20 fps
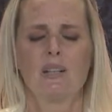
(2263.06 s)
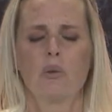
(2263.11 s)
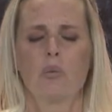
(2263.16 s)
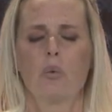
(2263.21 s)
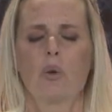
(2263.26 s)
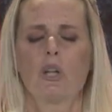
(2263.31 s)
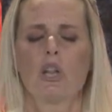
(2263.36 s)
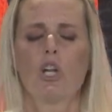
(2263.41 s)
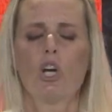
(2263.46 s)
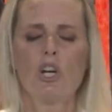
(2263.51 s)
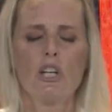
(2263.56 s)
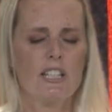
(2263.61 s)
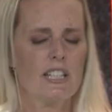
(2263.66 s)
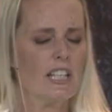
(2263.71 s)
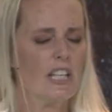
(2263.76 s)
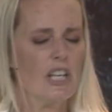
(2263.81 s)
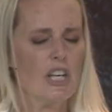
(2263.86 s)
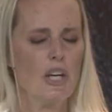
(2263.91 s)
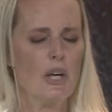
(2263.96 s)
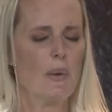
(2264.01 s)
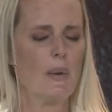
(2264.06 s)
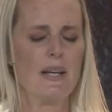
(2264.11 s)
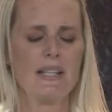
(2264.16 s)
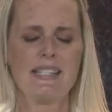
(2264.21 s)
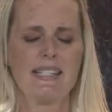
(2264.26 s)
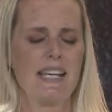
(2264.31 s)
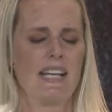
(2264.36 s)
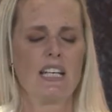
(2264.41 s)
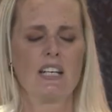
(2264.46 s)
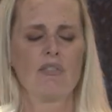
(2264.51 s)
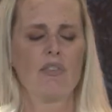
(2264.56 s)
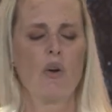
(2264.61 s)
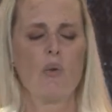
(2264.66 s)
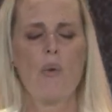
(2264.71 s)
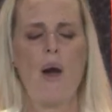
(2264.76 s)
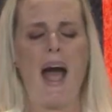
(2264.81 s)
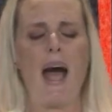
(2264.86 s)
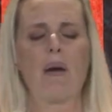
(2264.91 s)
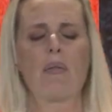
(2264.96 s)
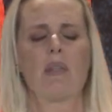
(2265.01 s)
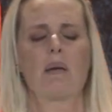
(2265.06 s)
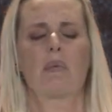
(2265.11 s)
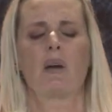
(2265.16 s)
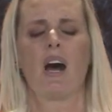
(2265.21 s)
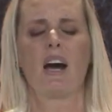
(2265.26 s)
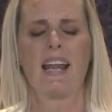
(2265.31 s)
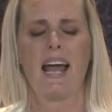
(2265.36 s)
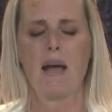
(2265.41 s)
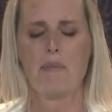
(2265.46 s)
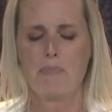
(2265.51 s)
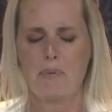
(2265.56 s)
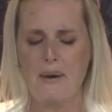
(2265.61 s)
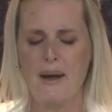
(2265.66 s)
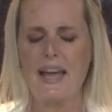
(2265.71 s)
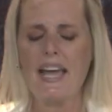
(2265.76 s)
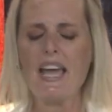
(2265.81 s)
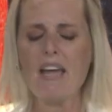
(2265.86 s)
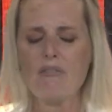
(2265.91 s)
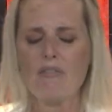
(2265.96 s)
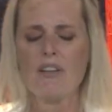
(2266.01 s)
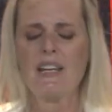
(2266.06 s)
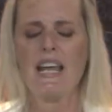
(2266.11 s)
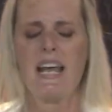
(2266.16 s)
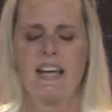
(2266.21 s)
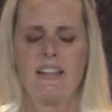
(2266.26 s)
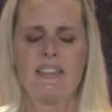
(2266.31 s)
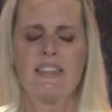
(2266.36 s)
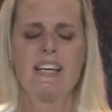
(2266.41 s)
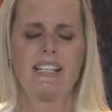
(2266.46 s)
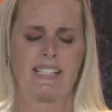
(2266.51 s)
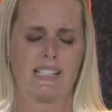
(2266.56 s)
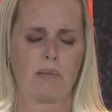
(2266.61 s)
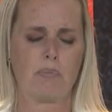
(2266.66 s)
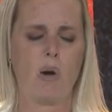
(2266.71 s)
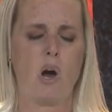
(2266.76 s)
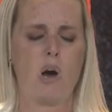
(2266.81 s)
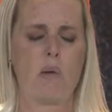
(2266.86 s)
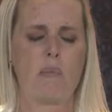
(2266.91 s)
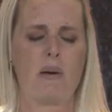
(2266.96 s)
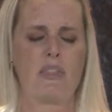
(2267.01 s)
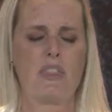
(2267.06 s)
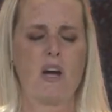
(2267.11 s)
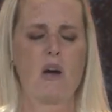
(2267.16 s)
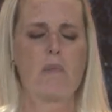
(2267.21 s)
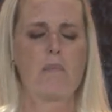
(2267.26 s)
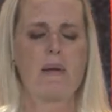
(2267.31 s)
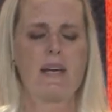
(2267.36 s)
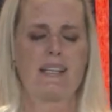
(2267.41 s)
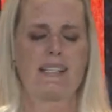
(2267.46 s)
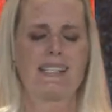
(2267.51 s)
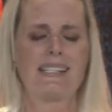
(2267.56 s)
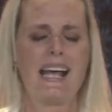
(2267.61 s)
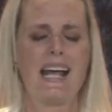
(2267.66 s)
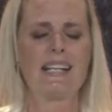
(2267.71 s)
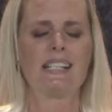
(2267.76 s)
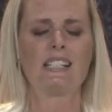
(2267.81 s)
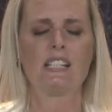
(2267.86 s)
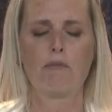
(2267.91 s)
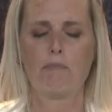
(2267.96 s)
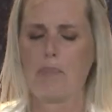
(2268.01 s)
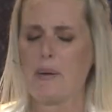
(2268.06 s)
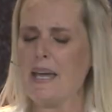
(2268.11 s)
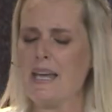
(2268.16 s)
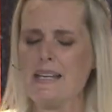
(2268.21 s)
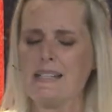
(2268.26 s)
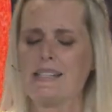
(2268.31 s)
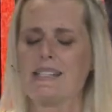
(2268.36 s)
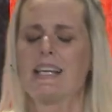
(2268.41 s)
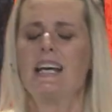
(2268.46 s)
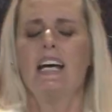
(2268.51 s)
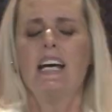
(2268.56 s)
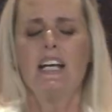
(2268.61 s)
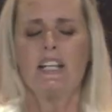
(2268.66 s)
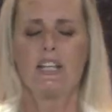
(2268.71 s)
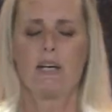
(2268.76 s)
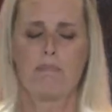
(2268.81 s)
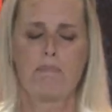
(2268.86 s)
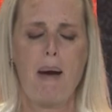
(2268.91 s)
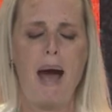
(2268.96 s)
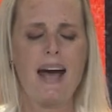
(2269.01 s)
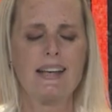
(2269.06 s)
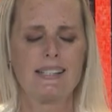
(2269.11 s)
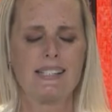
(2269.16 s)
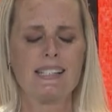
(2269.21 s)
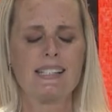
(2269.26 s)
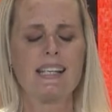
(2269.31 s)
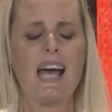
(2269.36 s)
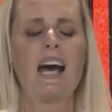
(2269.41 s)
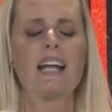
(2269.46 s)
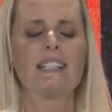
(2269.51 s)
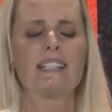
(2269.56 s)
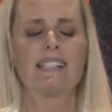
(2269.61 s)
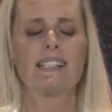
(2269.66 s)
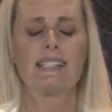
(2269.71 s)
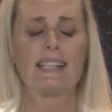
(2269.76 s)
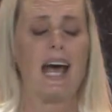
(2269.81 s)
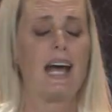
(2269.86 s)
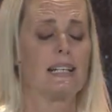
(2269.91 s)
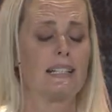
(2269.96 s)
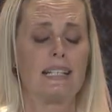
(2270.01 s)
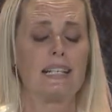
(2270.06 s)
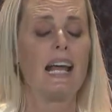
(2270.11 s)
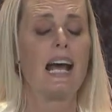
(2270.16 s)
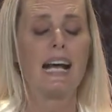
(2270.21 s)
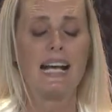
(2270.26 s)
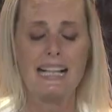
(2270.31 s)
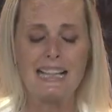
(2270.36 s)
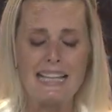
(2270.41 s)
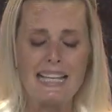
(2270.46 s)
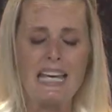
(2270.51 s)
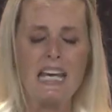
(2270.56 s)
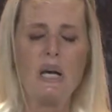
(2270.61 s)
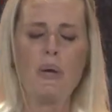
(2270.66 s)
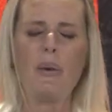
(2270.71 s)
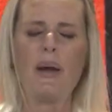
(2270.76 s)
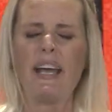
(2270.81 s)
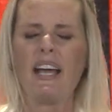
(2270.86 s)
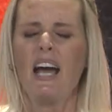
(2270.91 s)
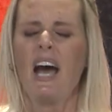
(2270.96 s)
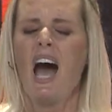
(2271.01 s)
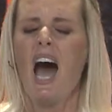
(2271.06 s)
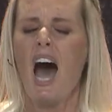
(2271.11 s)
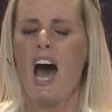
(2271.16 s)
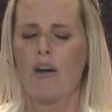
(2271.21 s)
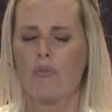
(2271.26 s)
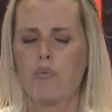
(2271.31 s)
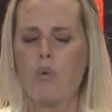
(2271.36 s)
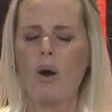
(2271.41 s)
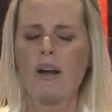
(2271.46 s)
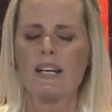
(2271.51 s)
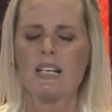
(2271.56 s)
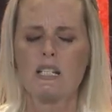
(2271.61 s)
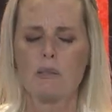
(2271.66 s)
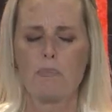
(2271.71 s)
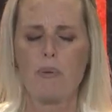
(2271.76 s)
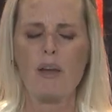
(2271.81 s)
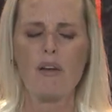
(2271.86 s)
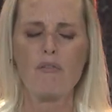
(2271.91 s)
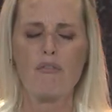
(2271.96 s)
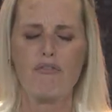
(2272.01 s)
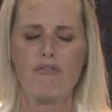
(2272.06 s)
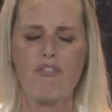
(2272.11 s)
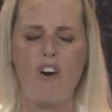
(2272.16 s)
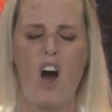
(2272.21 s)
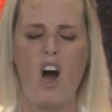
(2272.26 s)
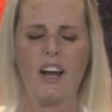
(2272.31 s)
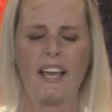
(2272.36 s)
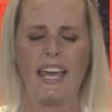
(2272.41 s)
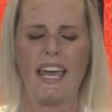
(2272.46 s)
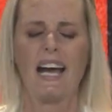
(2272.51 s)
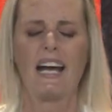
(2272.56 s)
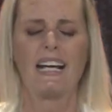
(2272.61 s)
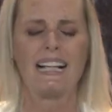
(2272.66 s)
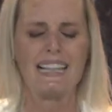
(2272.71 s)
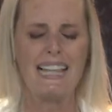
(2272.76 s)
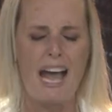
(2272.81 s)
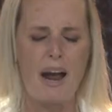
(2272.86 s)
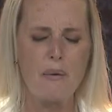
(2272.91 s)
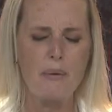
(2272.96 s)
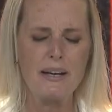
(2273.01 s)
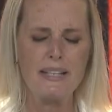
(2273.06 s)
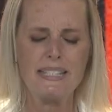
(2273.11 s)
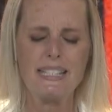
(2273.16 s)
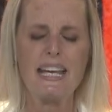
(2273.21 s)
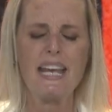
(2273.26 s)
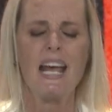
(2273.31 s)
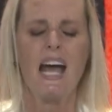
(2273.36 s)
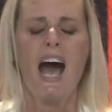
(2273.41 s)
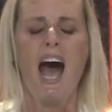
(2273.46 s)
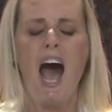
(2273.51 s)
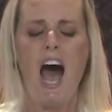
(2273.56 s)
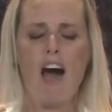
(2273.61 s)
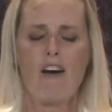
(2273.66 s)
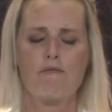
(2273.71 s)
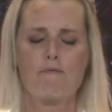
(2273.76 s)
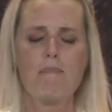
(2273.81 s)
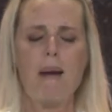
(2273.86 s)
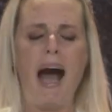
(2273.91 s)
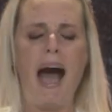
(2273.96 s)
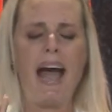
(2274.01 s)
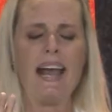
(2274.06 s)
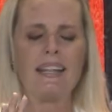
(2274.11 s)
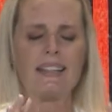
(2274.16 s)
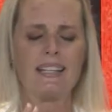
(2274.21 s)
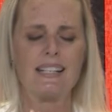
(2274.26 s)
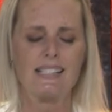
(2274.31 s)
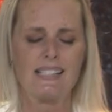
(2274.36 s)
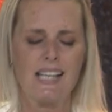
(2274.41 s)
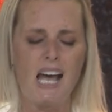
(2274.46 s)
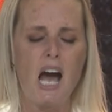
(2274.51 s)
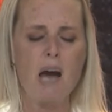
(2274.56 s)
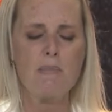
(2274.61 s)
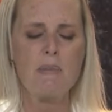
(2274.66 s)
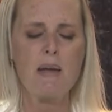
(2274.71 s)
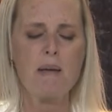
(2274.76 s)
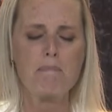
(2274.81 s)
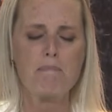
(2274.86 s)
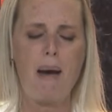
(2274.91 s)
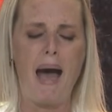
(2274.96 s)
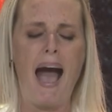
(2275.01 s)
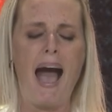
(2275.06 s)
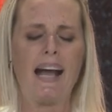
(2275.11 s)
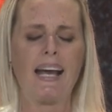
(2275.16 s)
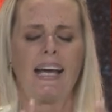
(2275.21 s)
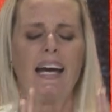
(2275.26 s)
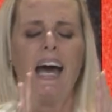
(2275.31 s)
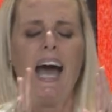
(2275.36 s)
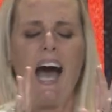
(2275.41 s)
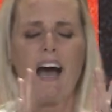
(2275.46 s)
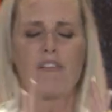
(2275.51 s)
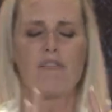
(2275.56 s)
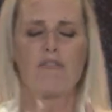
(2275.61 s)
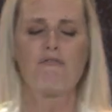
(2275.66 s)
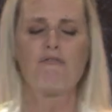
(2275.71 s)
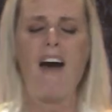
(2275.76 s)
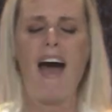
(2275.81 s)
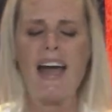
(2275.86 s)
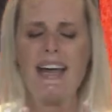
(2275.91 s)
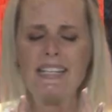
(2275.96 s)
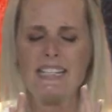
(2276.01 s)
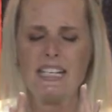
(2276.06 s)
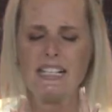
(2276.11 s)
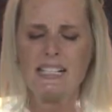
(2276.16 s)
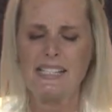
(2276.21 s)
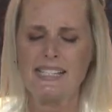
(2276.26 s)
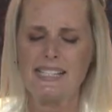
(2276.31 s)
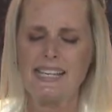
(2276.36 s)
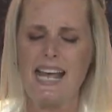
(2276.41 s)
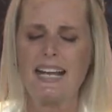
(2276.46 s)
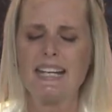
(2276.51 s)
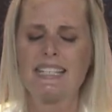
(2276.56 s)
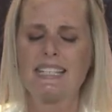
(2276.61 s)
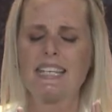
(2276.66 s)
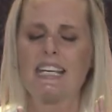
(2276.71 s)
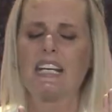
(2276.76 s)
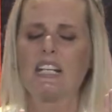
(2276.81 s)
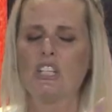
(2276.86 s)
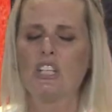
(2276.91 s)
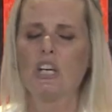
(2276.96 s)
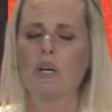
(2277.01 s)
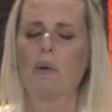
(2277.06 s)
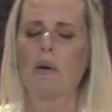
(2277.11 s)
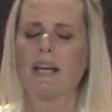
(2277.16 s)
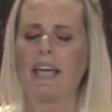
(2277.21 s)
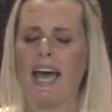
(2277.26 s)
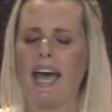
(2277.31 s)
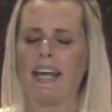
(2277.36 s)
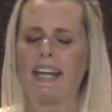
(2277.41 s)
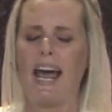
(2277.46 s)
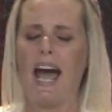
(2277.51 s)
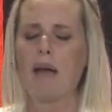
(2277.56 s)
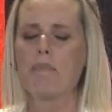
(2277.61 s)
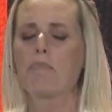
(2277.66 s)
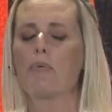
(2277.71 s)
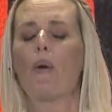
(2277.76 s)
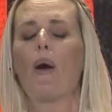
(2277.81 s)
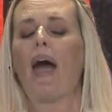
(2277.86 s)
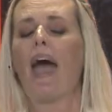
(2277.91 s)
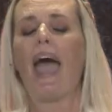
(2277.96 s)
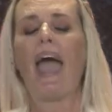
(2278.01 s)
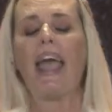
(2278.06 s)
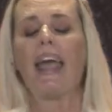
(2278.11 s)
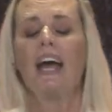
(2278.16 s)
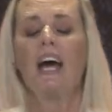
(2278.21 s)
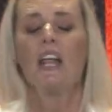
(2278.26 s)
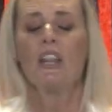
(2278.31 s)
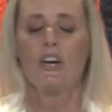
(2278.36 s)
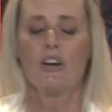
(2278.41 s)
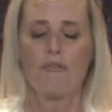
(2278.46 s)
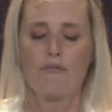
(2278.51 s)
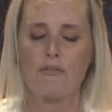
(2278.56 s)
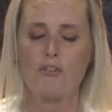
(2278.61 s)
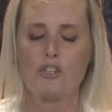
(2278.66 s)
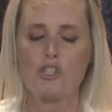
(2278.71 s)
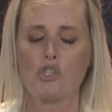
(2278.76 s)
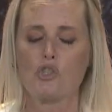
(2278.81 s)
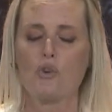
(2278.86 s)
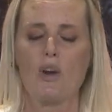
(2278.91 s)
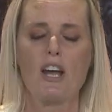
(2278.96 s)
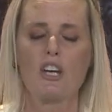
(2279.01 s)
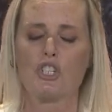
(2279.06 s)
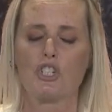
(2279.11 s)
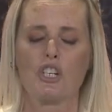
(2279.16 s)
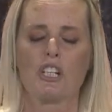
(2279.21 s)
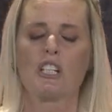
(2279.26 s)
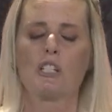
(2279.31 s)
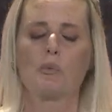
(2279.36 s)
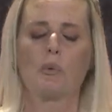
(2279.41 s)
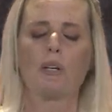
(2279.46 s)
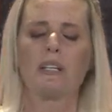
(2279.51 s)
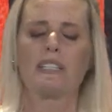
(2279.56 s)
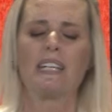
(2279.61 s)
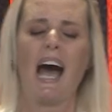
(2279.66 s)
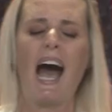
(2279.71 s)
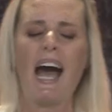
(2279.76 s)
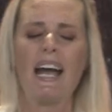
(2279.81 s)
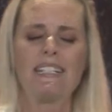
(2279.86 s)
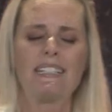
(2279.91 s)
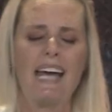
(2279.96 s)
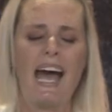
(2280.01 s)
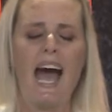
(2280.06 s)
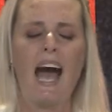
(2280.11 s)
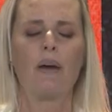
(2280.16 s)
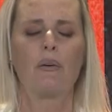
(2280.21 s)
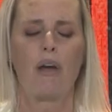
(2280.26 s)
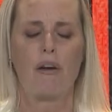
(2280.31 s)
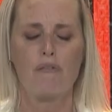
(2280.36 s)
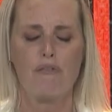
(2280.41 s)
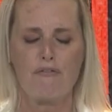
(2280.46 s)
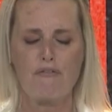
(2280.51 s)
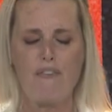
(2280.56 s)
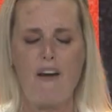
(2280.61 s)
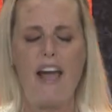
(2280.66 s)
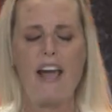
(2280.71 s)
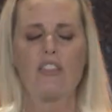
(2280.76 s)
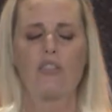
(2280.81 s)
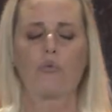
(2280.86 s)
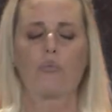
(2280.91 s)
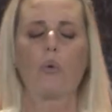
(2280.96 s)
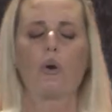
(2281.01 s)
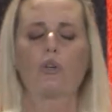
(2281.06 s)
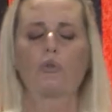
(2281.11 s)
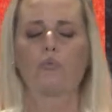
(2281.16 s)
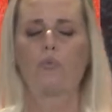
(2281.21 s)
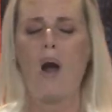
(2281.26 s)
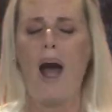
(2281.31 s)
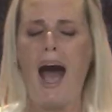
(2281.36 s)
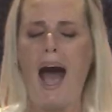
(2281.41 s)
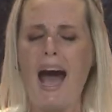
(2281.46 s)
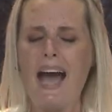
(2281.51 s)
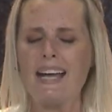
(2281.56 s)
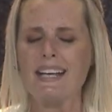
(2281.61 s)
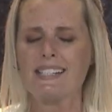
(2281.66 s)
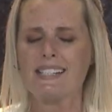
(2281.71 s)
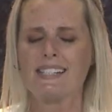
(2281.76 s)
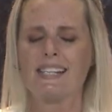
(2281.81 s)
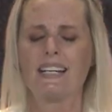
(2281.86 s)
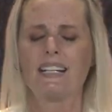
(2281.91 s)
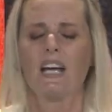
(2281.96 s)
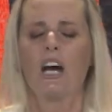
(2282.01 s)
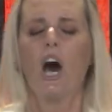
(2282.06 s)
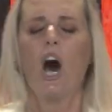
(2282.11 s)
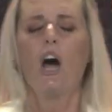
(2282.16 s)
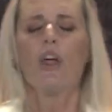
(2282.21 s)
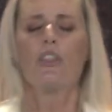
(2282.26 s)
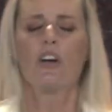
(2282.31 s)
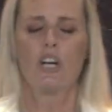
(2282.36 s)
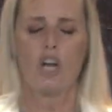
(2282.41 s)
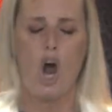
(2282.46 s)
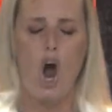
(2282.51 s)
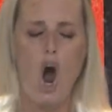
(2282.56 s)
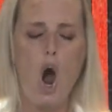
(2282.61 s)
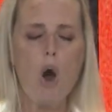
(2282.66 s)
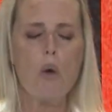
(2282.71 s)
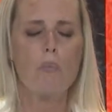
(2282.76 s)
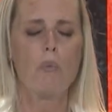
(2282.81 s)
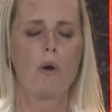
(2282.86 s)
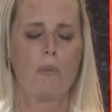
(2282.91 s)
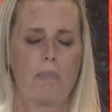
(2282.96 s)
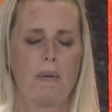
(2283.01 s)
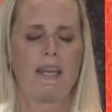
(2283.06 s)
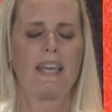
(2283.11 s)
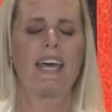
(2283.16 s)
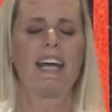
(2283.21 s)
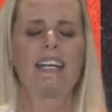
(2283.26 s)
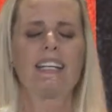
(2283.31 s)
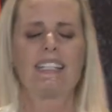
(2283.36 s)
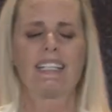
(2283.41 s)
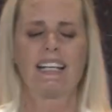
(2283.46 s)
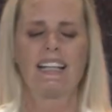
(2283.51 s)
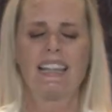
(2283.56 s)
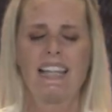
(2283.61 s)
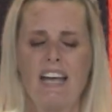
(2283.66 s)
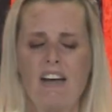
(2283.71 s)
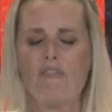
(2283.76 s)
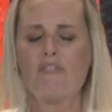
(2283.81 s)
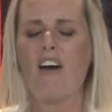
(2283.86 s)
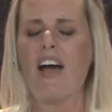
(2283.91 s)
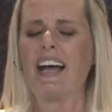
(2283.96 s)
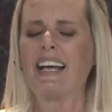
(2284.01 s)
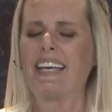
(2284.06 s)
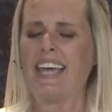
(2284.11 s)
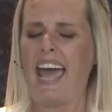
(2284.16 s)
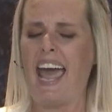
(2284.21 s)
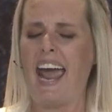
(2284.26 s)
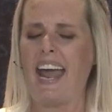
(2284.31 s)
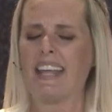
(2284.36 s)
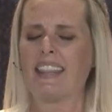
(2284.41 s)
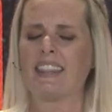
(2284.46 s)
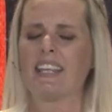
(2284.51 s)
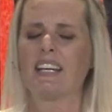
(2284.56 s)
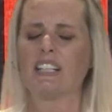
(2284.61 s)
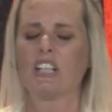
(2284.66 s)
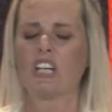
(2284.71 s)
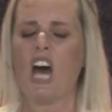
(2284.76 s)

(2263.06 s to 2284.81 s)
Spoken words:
would look to you instead of around them. God, I pray even in this moment, there would be a sense of peace that passes understanding, a clearing of what has been foggy, a clarity of mind that's coming back and finding center in you again. I pray that frustrations would die down and faith would rise, that hope would begin to live again, that